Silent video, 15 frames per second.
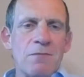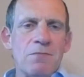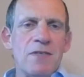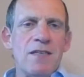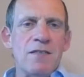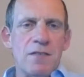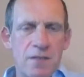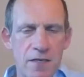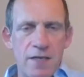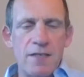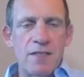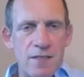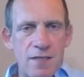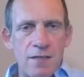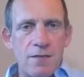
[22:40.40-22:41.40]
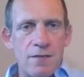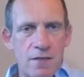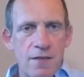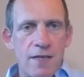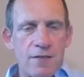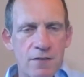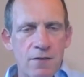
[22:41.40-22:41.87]
is this. So
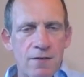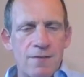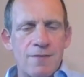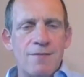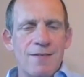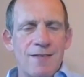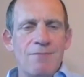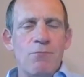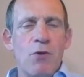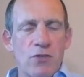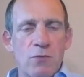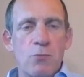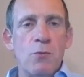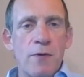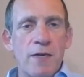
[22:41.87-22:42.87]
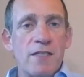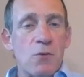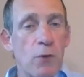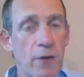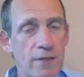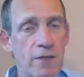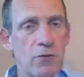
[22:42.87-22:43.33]
that's not impossible, but it's
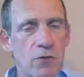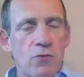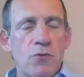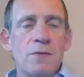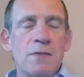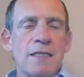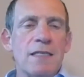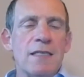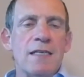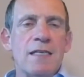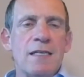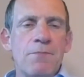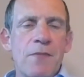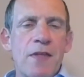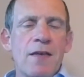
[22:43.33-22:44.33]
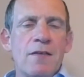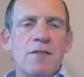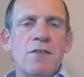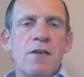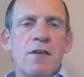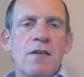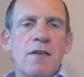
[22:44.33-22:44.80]
quite unusual.
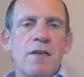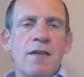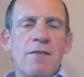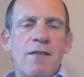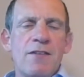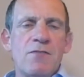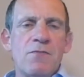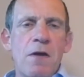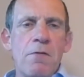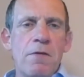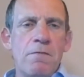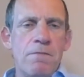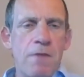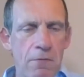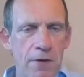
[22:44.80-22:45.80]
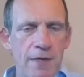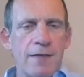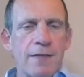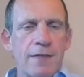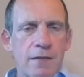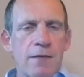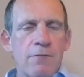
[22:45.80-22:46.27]
Certainly, there's very, very
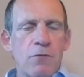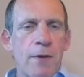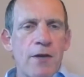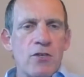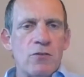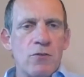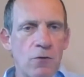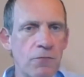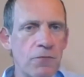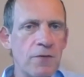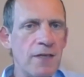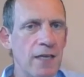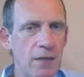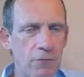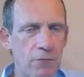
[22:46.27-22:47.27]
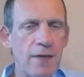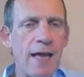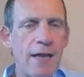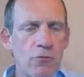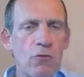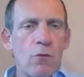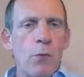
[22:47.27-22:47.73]
little information, often even in
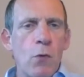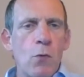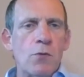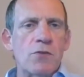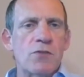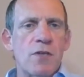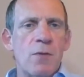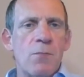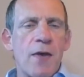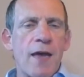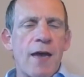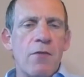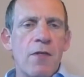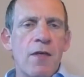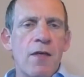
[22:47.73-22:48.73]
annual reports, about